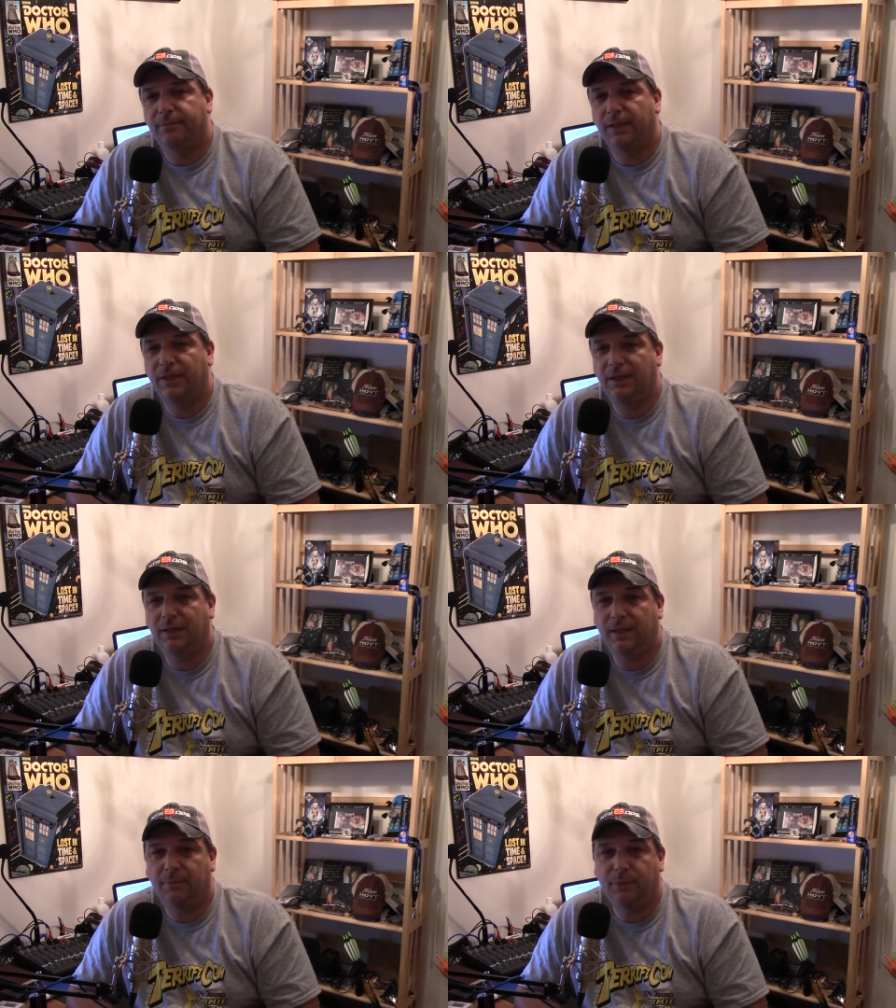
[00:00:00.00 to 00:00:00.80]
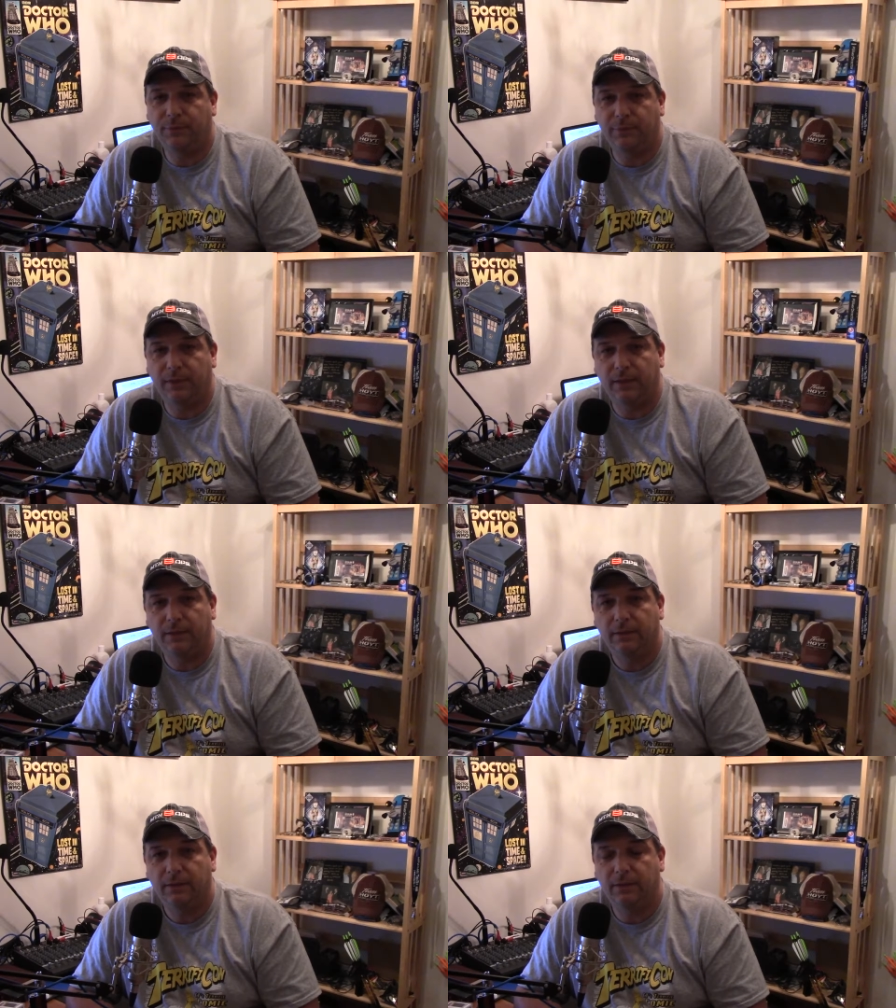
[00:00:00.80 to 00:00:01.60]
he got pulled
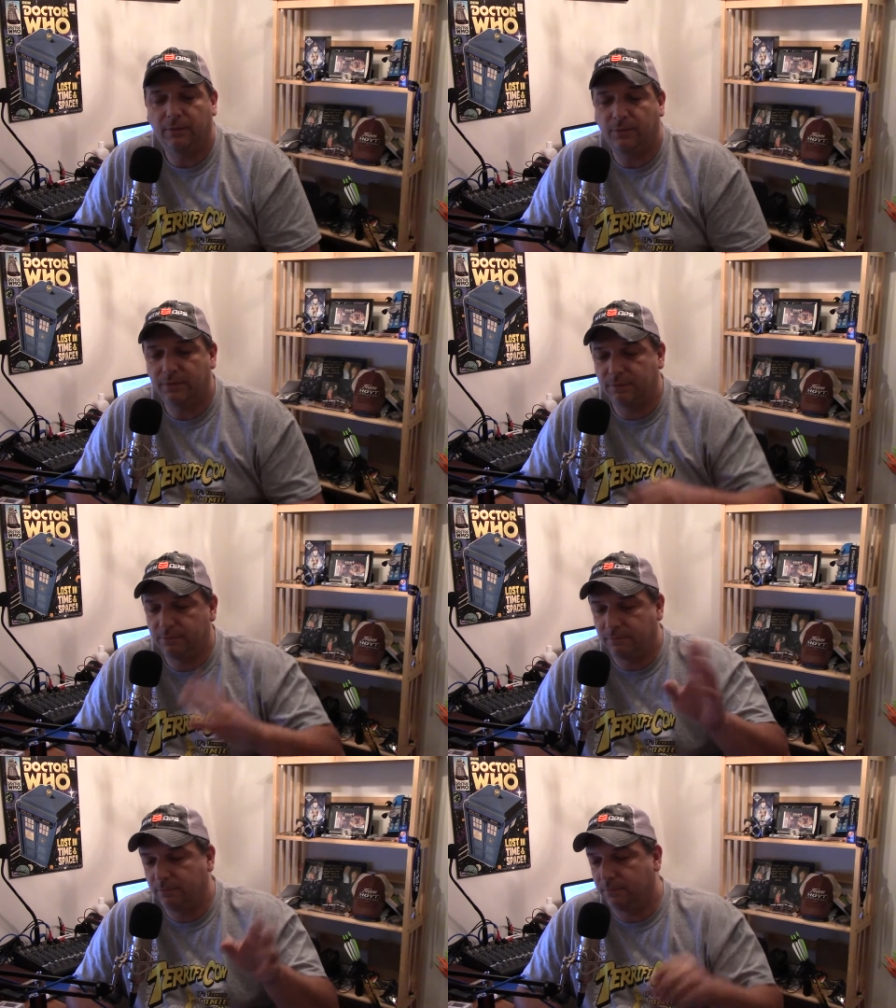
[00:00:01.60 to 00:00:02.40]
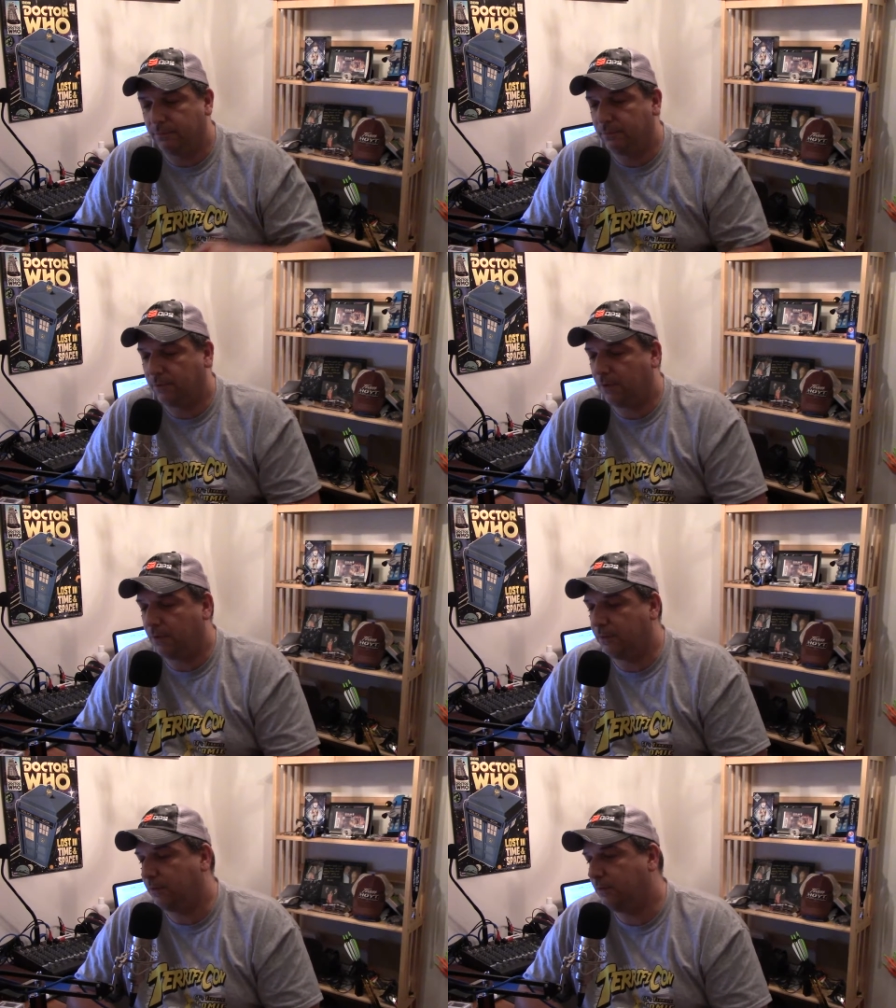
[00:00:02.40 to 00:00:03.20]
away. He was
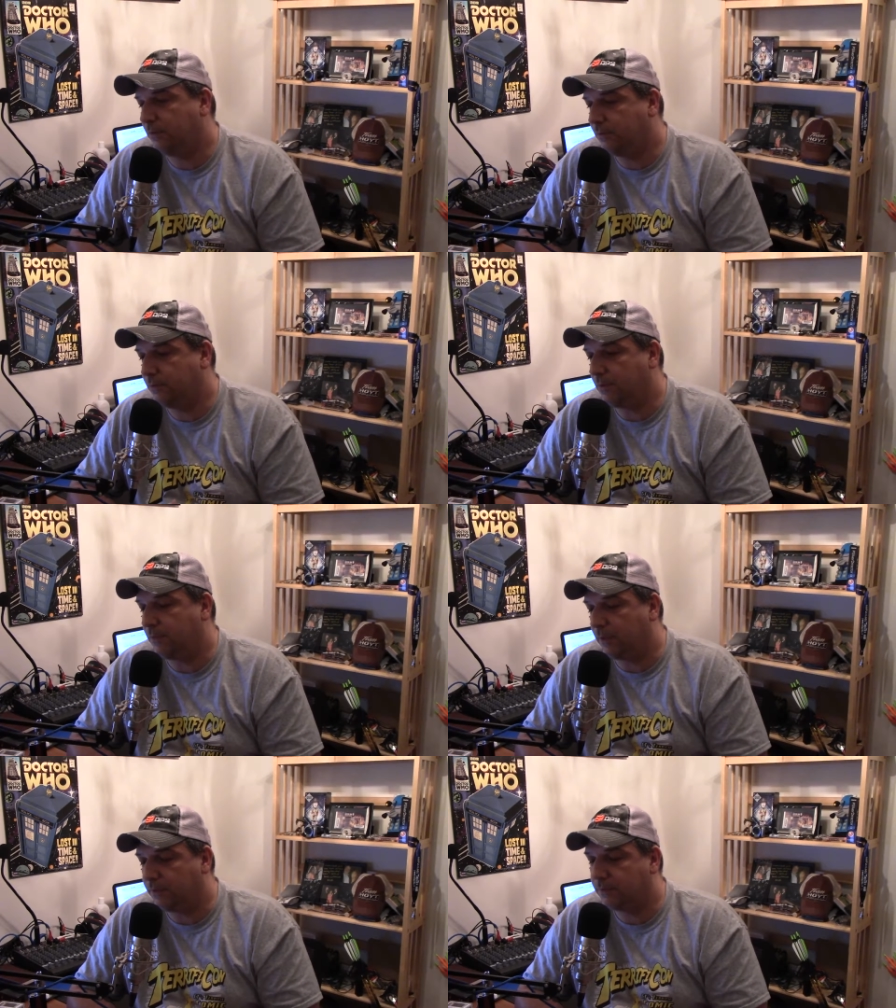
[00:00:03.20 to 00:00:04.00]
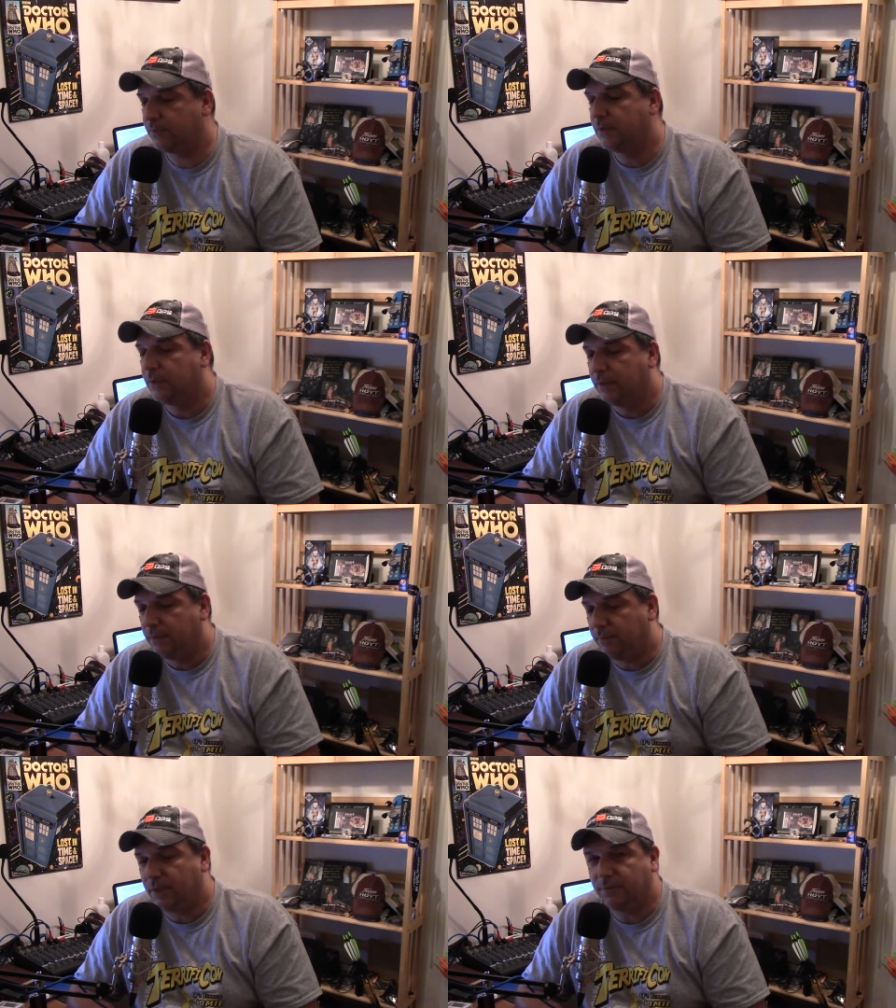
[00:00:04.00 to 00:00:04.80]
called to do something else.
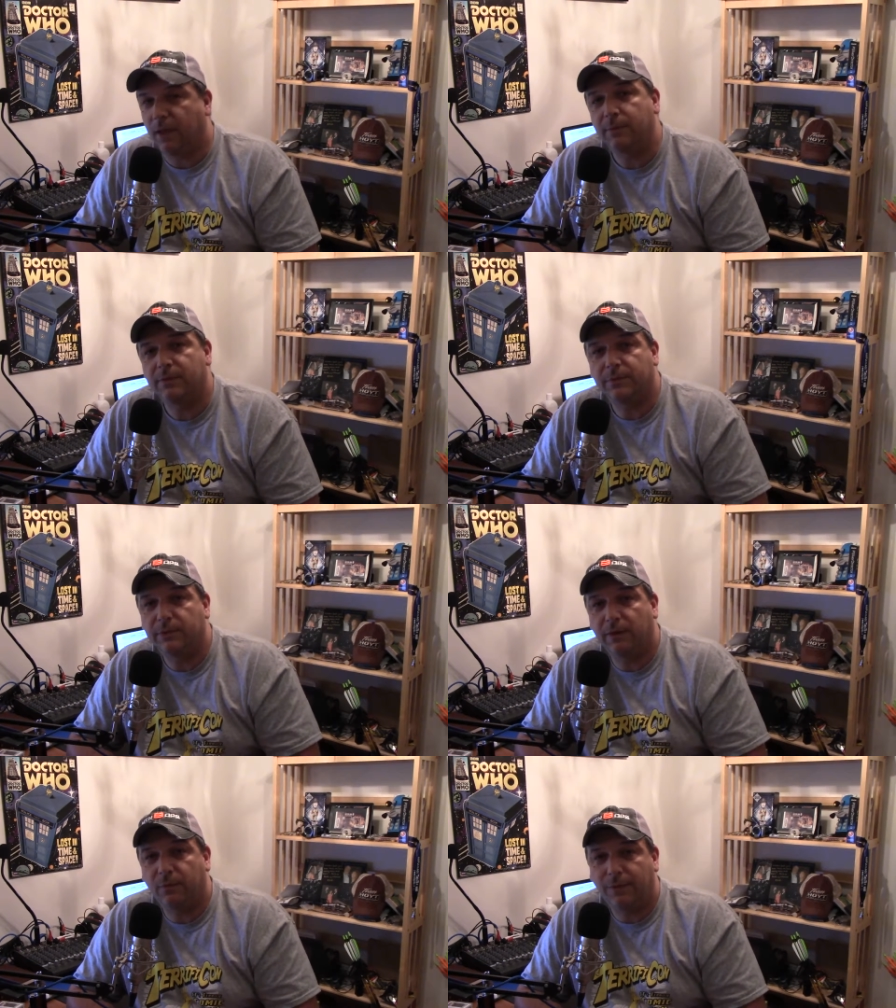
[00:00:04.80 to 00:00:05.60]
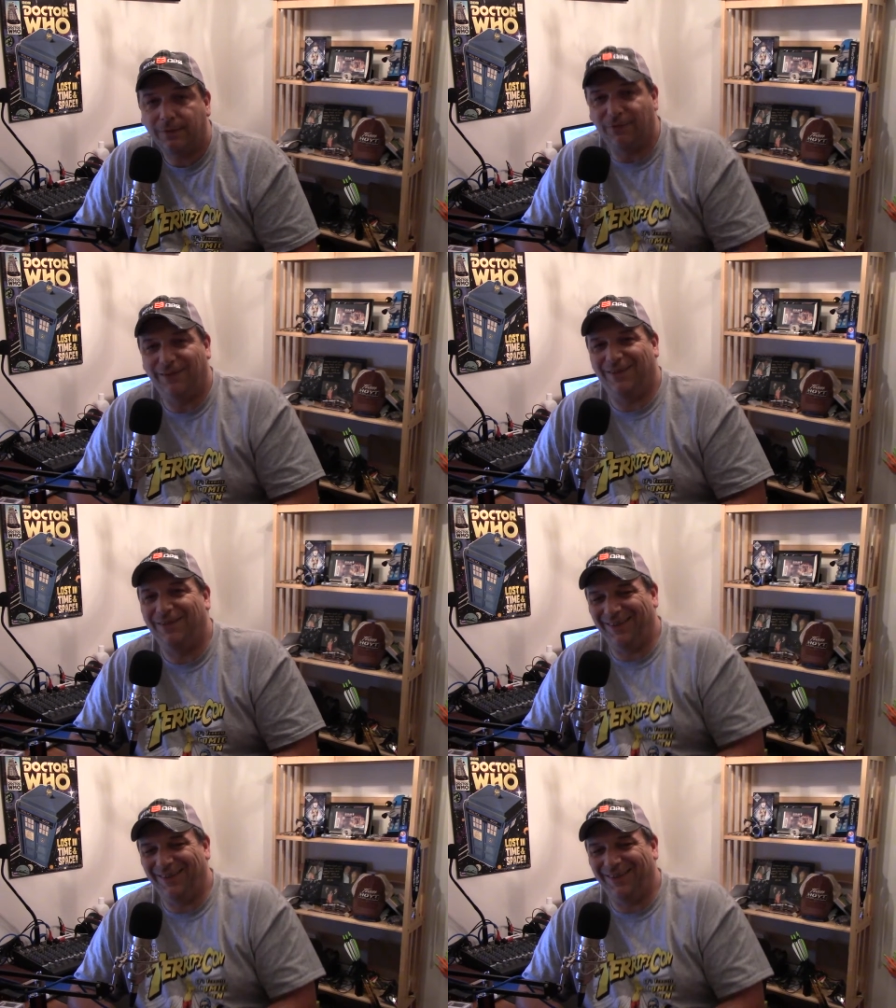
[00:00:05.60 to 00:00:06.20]
That's what happens when you have a wife